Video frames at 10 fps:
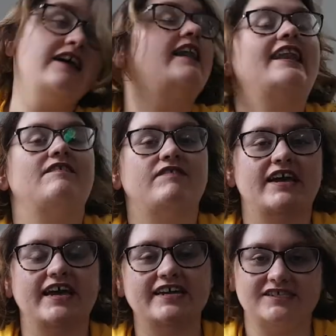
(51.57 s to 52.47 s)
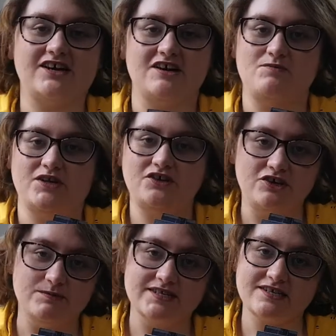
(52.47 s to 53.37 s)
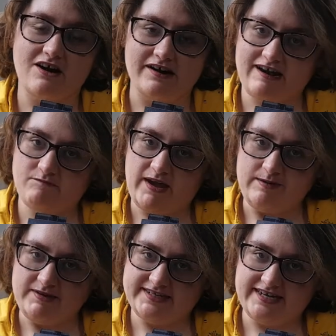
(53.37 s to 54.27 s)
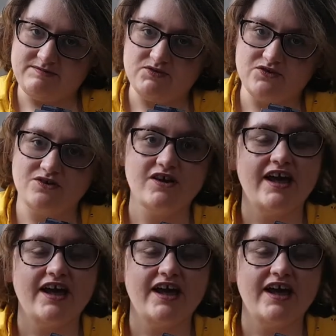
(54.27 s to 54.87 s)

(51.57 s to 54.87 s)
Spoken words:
living in a time when humans can't have babies anymore.